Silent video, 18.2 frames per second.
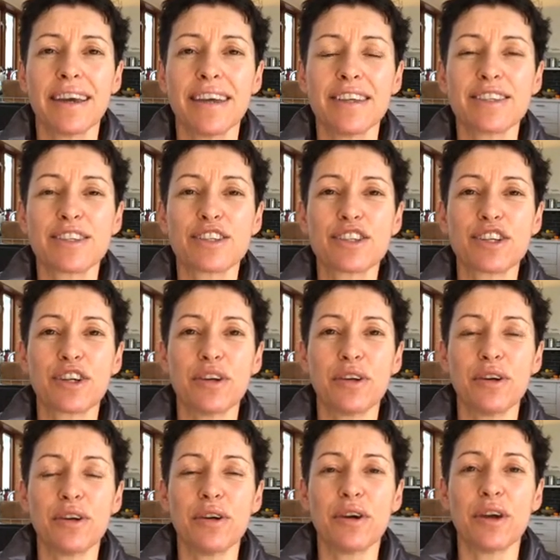is
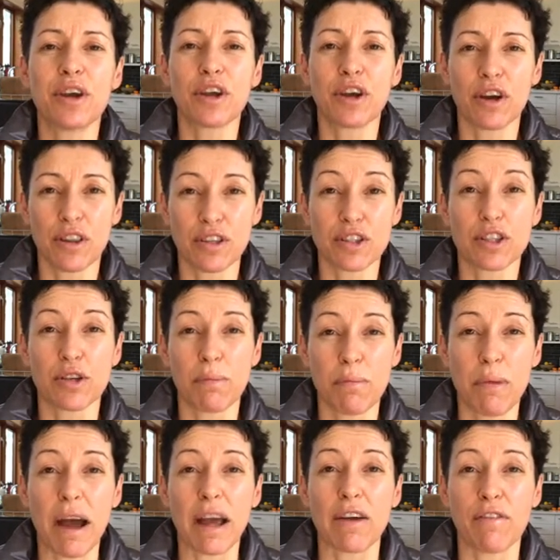to go to the
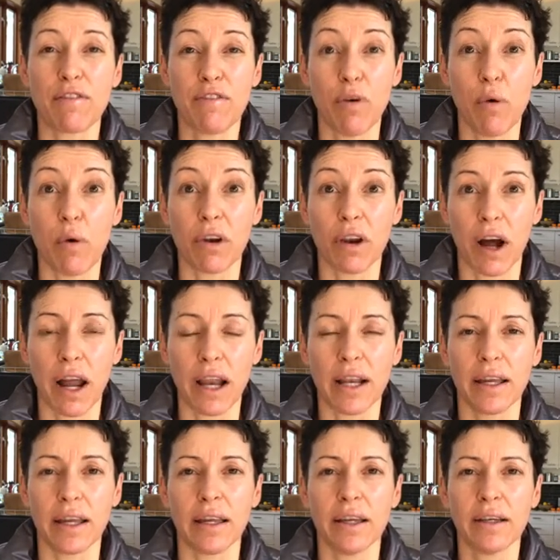supermarket
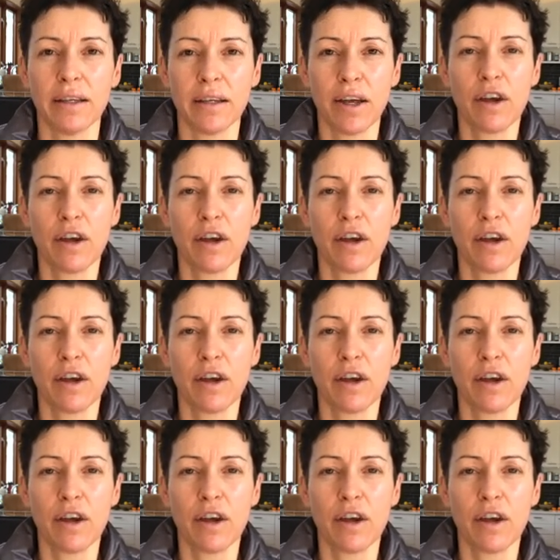fortnightly.